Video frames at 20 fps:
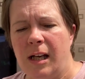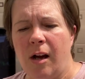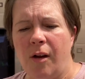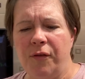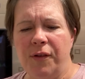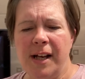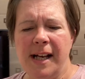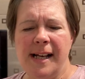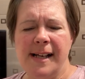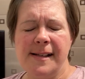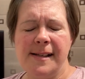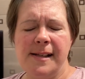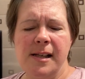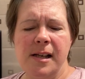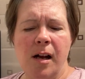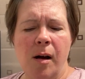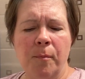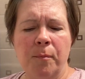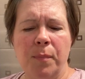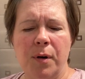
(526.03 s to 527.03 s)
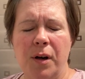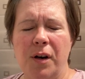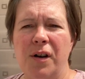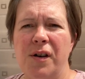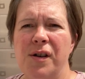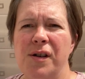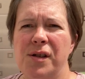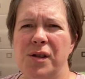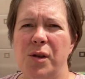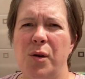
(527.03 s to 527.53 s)
Now, these
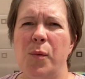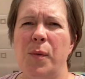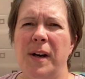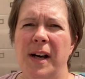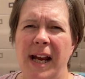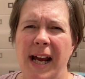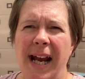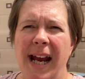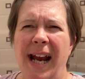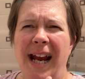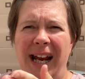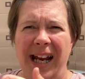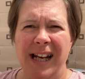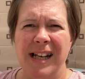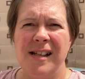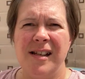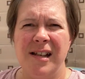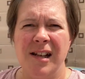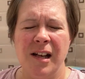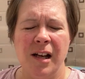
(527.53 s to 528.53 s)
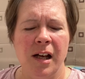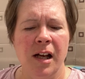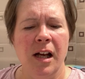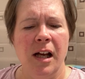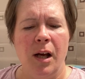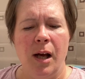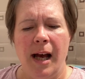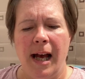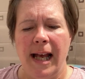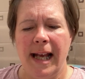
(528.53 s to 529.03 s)
numbers, going ahead,
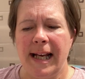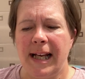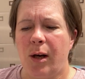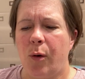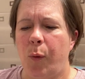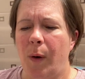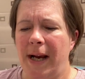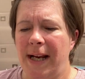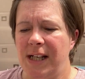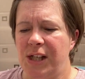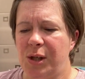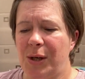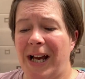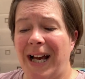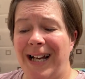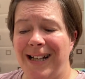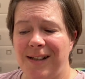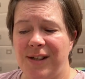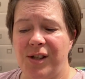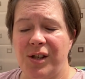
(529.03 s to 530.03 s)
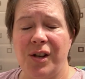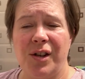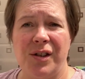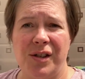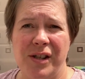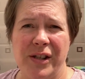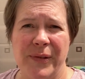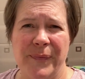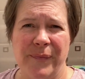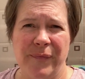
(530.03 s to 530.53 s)
equate to
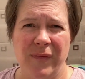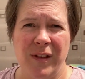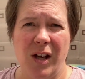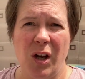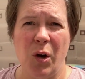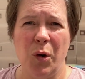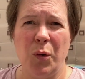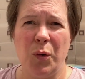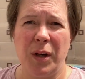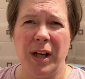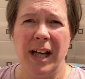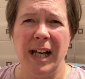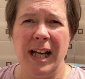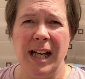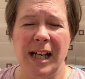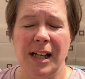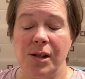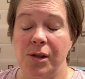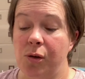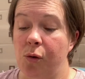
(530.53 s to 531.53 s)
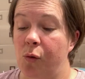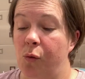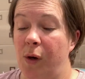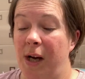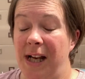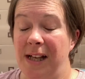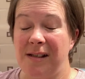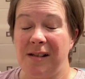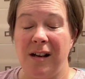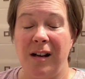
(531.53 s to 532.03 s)
answers. Okay, so
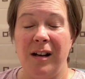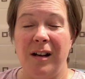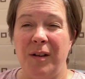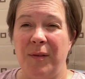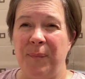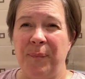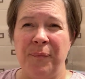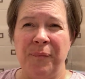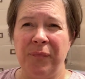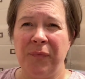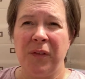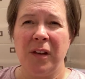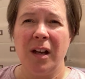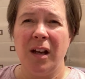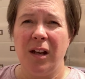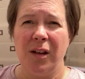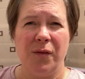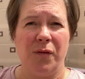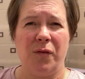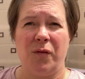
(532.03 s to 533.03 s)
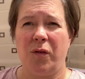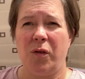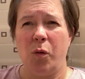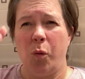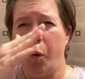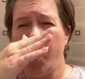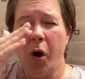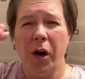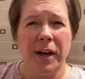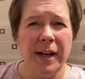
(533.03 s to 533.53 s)
it's a
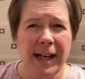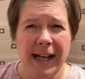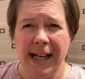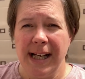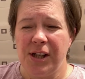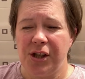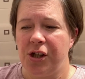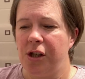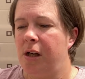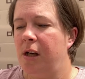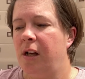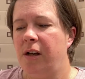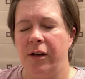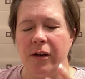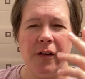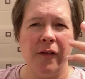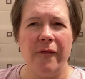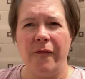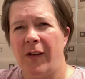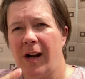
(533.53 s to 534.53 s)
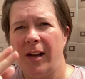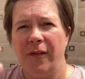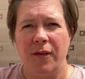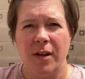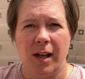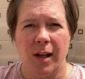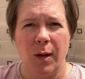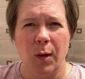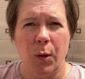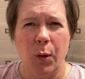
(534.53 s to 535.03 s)
coordination, find a
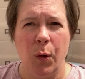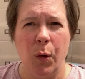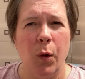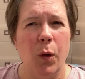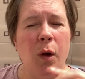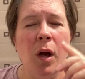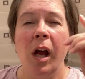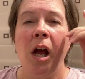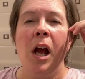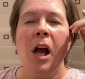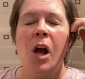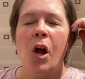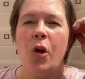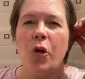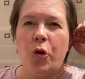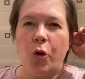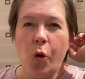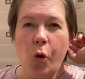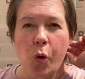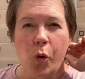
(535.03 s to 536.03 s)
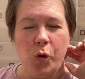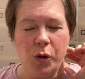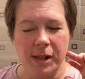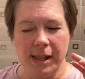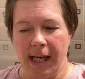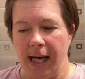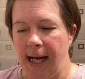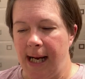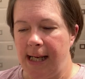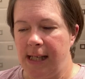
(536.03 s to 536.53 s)
clue, those
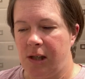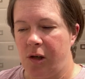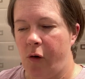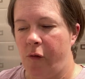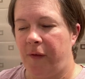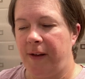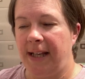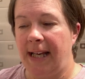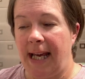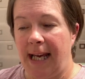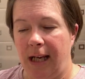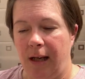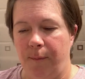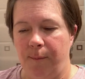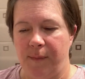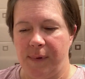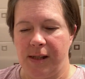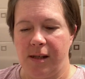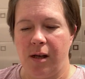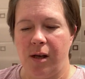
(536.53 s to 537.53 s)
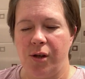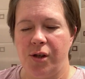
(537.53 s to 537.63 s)
kind of games.